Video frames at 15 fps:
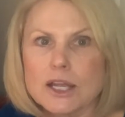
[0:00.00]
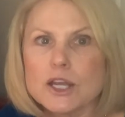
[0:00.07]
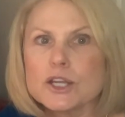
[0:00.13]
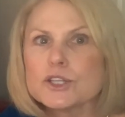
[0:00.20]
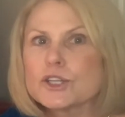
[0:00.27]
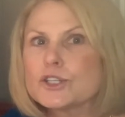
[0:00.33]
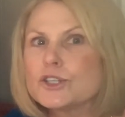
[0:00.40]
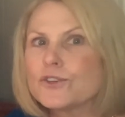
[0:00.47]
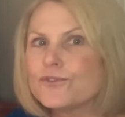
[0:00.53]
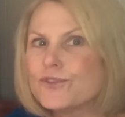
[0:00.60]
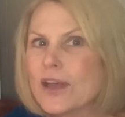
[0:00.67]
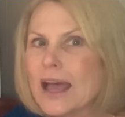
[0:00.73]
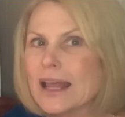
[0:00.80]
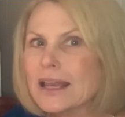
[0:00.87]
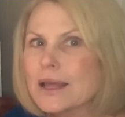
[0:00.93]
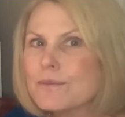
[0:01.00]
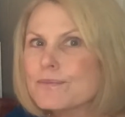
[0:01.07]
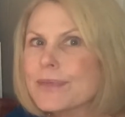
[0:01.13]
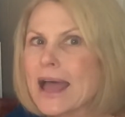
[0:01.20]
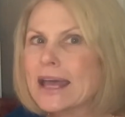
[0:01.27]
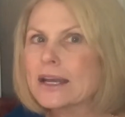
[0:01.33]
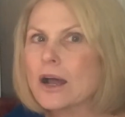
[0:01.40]
to develop
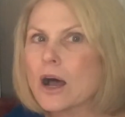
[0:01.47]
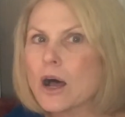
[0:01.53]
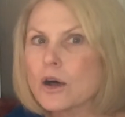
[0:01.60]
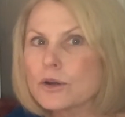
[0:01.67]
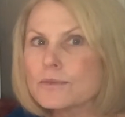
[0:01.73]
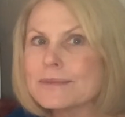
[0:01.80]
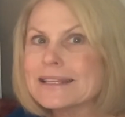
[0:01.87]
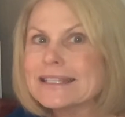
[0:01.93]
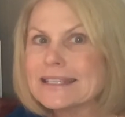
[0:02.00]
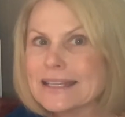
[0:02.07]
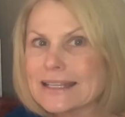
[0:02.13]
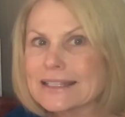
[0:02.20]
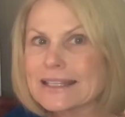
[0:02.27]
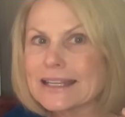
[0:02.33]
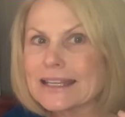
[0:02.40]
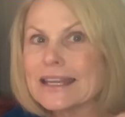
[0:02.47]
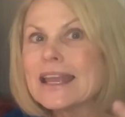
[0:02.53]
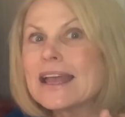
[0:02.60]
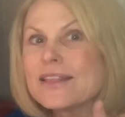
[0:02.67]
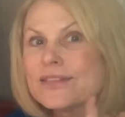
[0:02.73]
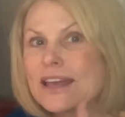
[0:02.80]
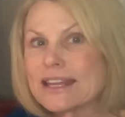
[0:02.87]
that automaticity
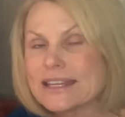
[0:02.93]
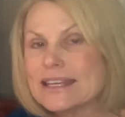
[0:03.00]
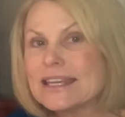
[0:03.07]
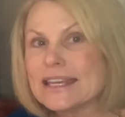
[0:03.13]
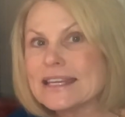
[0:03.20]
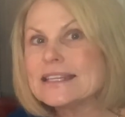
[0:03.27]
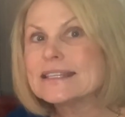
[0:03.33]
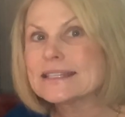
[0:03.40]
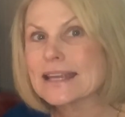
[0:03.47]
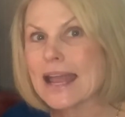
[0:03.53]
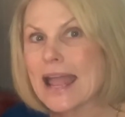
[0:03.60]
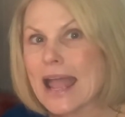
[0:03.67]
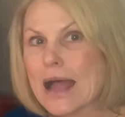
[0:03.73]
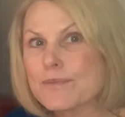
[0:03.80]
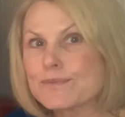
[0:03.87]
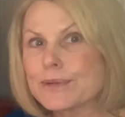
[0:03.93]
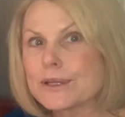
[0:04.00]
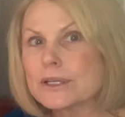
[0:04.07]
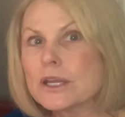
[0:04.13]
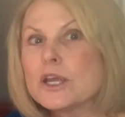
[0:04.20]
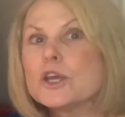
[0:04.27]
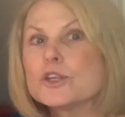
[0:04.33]
that needs to
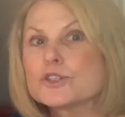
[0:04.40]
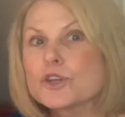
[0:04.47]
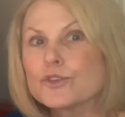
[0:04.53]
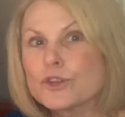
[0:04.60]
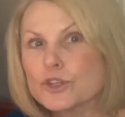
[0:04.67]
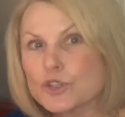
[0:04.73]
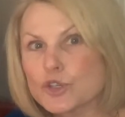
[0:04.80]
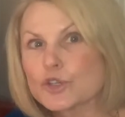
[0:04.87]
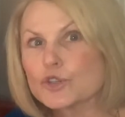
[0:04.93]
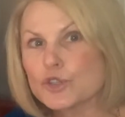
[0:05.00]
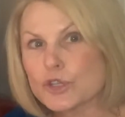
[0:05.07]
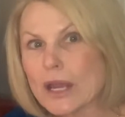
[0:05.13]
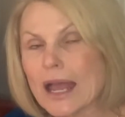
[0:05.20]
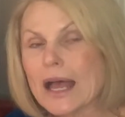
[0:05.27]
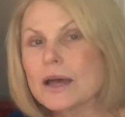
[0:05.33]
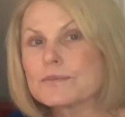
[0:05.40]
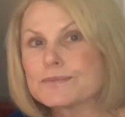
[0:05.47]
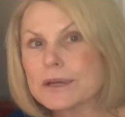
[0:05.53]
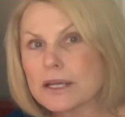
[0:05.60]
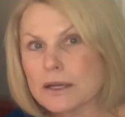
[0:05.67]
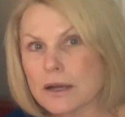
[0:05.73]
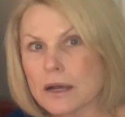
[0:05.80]
happen so that your child
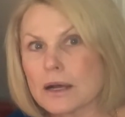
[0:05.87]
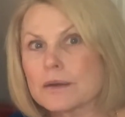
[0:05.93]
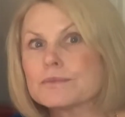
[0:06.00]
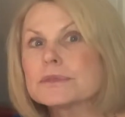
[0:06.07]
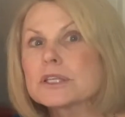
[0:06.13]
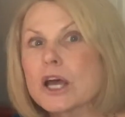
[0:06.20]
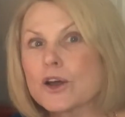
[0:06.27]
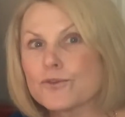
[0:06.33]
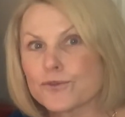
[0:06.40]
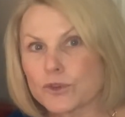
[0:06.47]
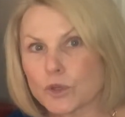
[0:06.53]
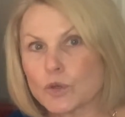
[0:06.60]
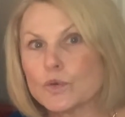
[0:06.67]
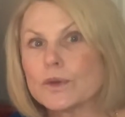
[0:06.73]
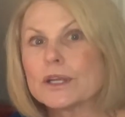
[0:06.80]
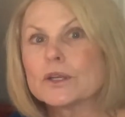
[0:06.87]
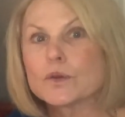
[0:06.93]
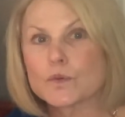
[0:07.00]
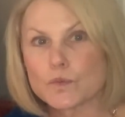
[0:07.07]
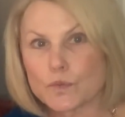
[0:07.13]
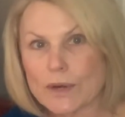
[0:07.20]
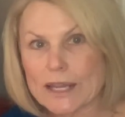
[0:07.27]
becomes a fluent
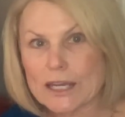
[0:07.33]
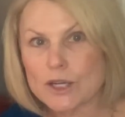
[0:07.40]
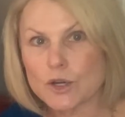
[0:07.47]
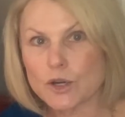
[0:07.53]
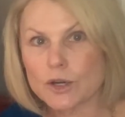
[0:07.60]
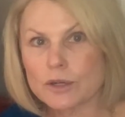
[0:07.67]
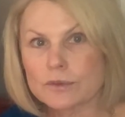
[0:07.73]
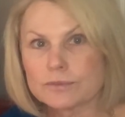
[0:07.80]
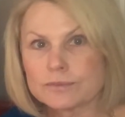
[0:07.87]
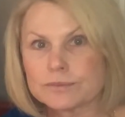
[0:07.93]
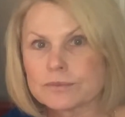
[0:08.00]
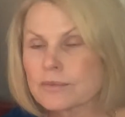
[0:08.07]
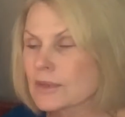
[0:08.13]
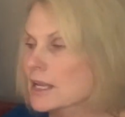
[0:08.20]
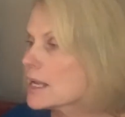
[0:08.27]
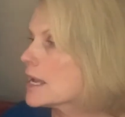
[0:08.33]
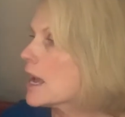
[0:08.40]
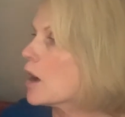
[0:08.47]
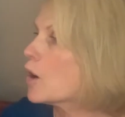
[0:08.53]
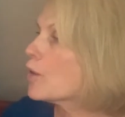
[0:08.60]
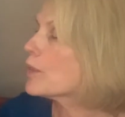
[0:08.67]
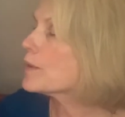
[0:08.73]
reader. On the